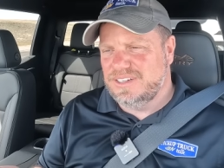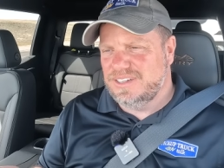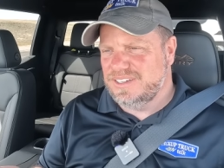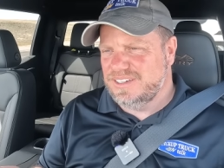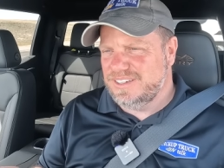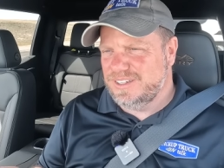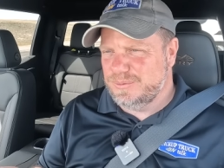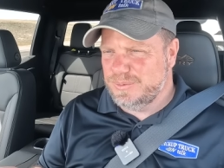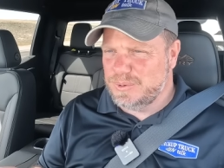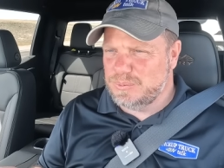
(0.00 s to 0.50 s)

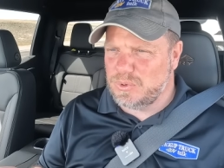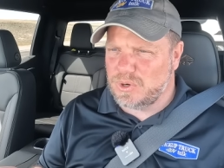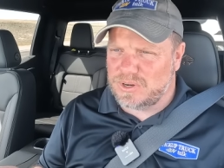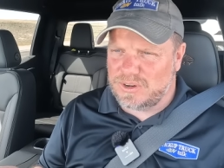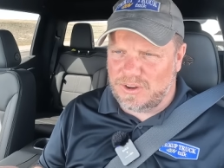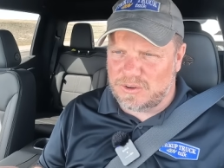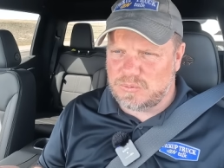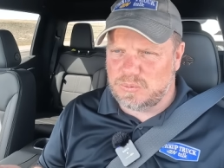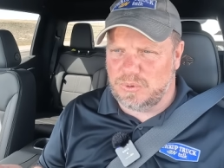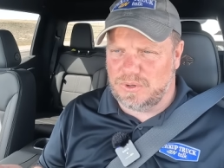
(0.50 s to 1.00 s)
I'd be more
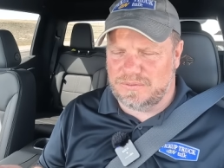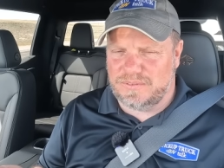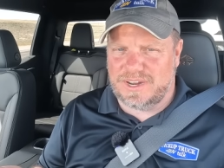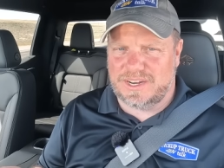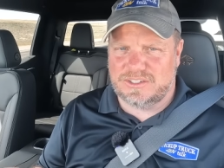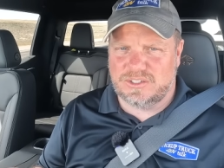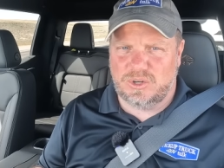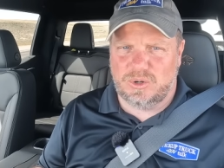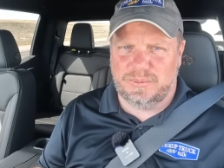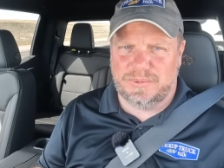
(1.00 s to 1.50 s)
comfortable if I
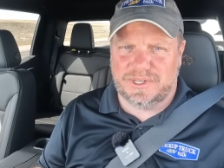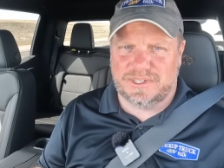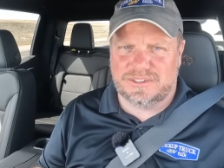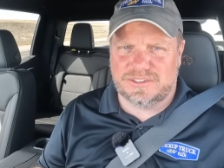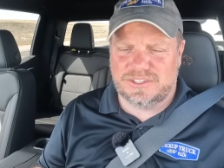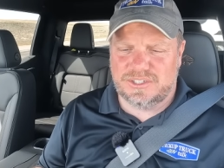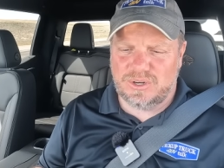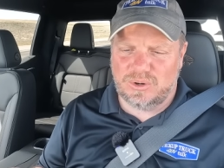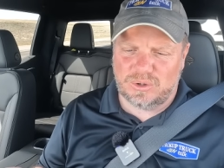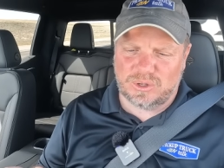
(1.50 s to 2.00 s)
had tow
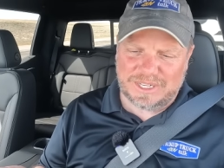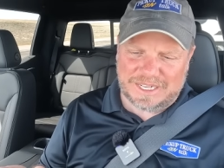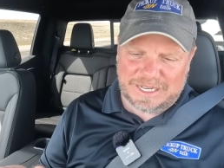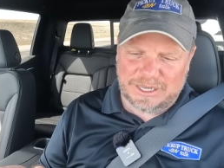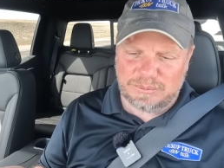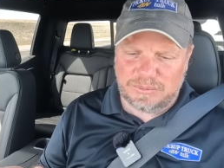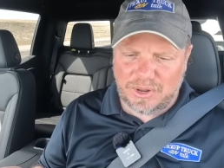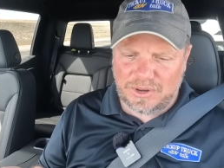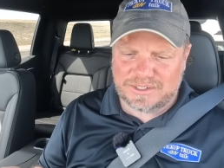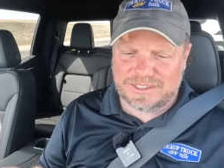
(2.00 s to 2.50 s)
mirrors. You don't need
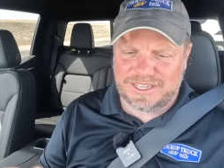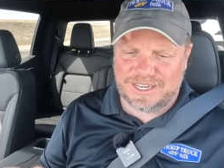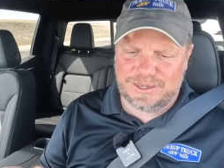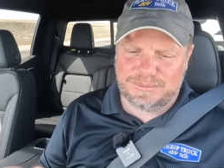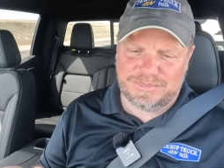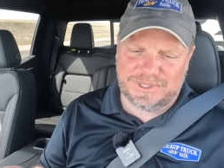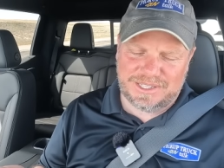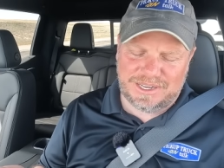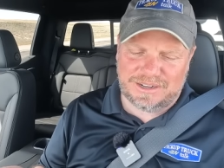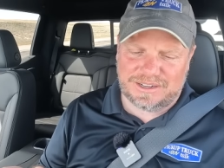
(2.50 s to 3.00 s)
them all the
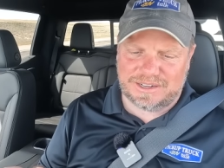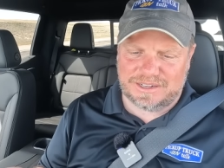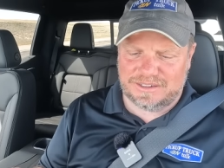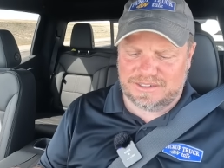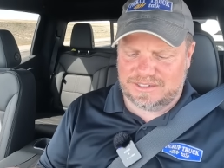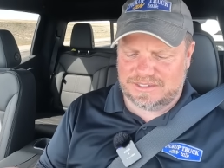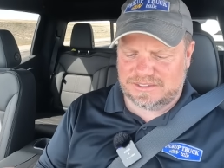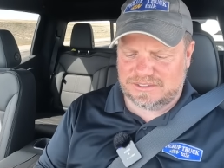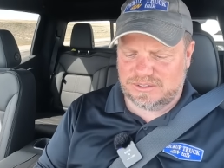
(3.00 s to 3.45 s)
time, but they are kind of nice.